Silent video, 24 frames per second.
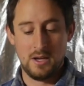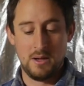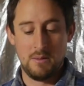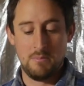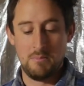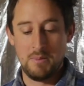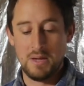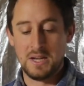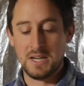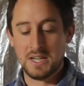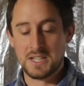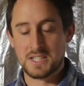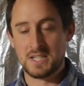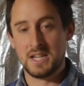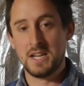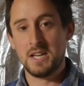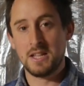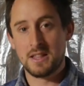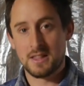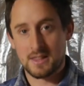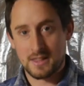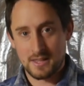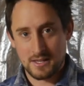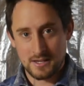many
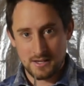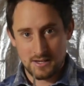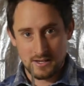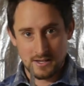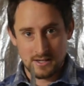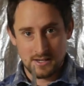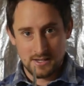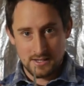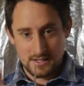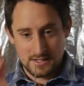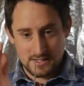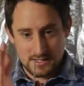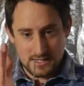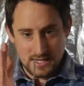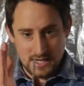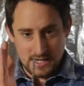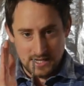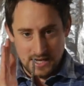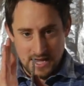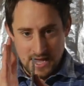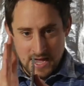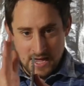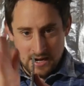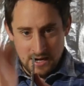teeth, set
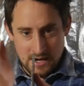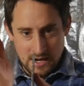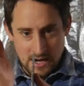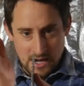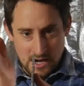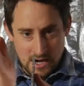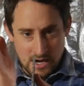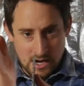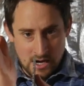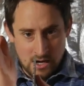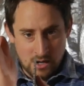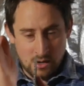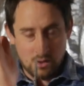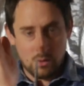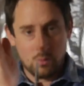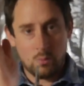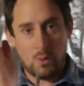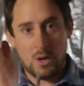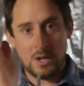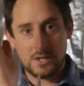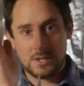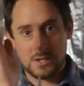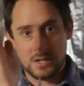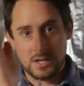at
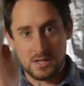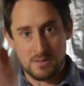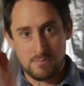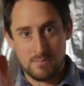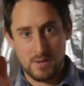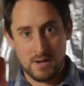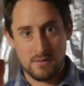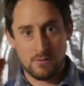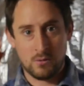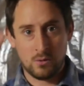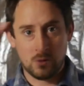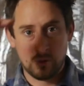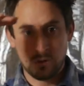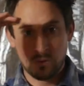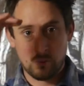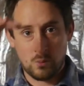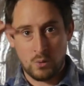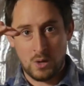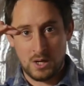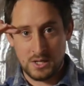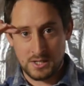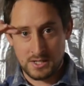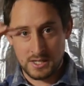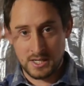one tooth beveled,
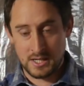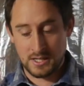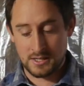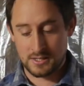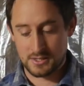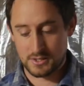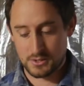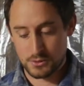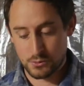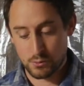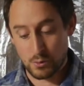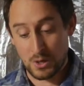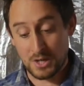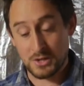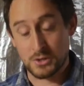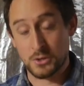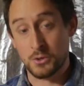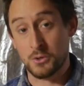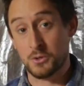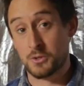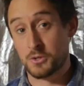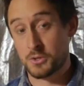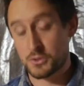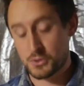one
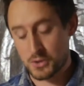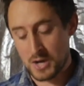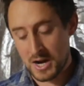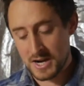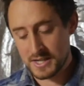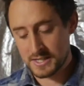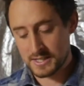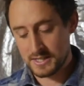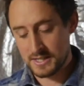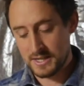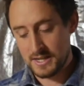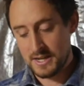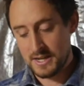tooth straight,